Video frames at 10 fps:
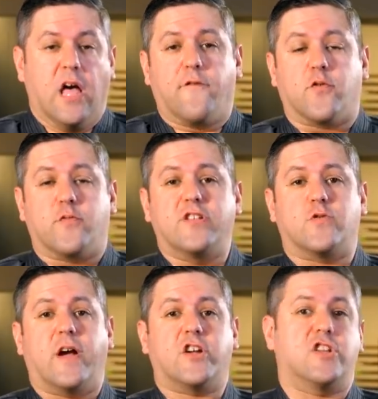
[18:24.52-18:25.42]
For
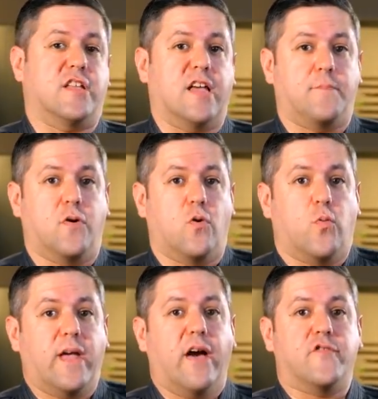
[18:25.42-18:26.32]
redirection in Kenpo,
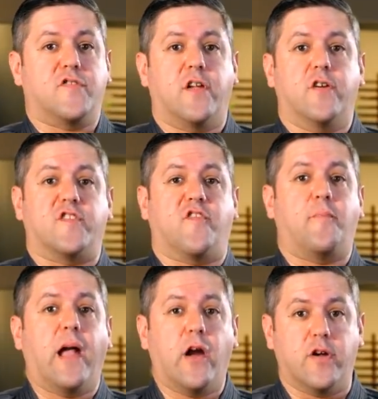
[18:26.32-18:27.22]
we have a series of
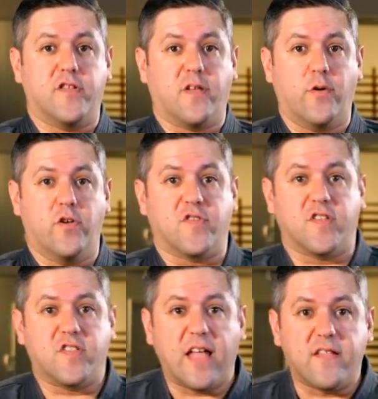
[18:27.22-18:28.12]
parries that we use
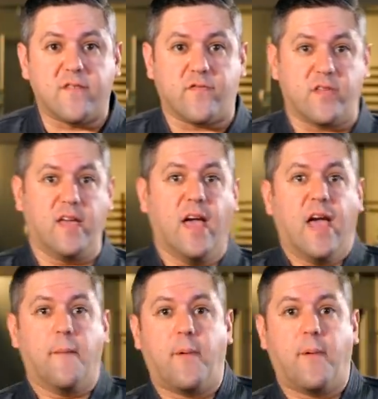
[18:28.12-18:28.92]
extensively, and